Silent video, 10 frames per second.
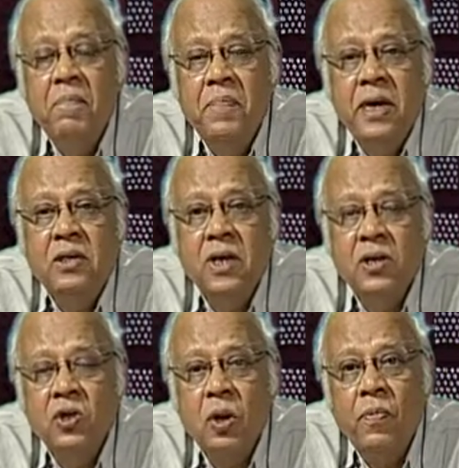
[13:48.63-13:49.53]

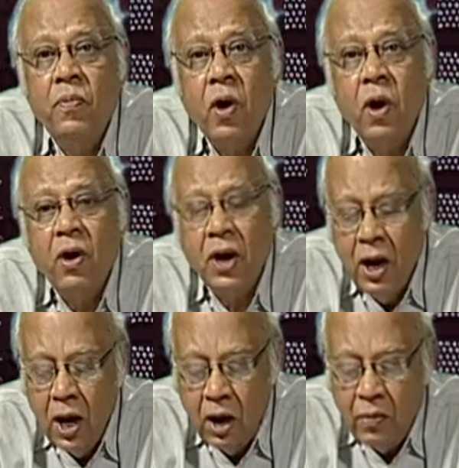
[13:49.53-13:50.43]
prisoners of war
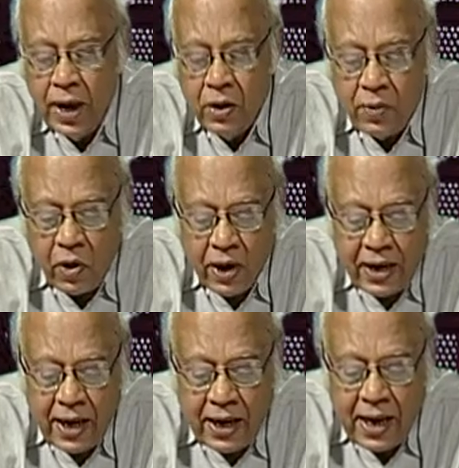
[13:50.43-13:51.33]
were
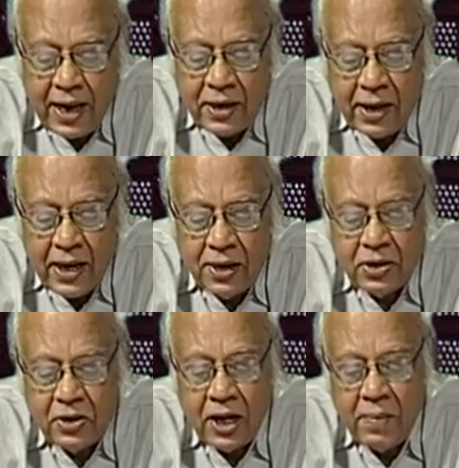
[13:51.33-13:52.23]
working in,
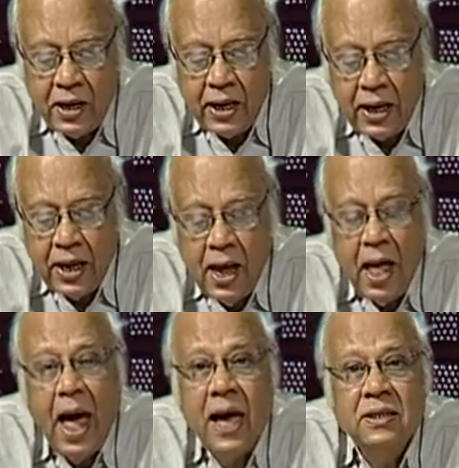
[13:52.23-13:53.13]
in Germany
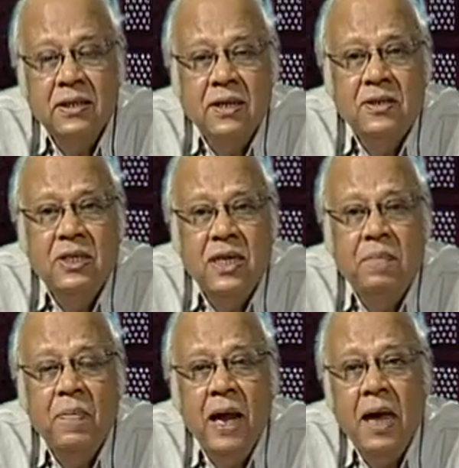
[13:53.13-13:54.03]
as
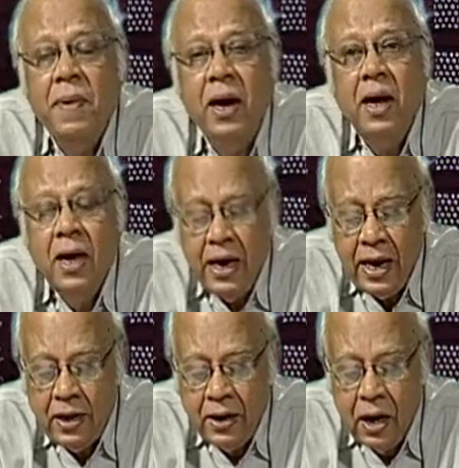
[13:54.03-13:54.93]
cheap labor
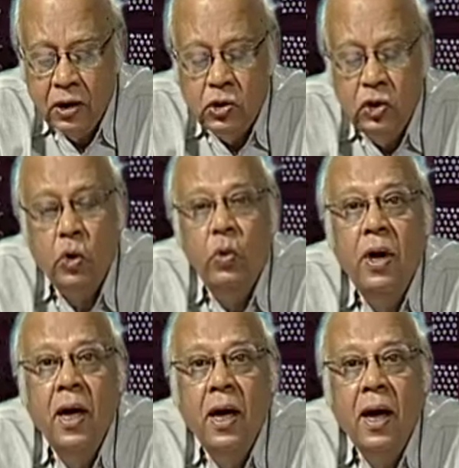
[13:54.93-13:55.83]
in
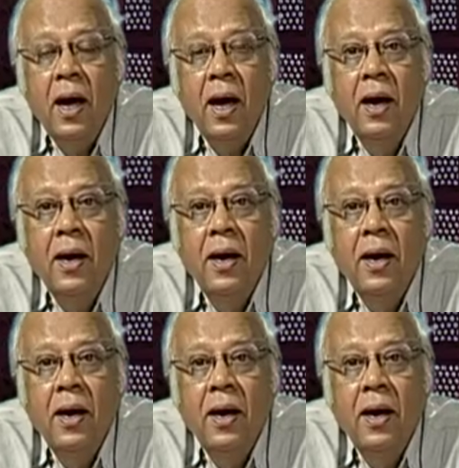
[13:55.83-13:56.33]
June uh,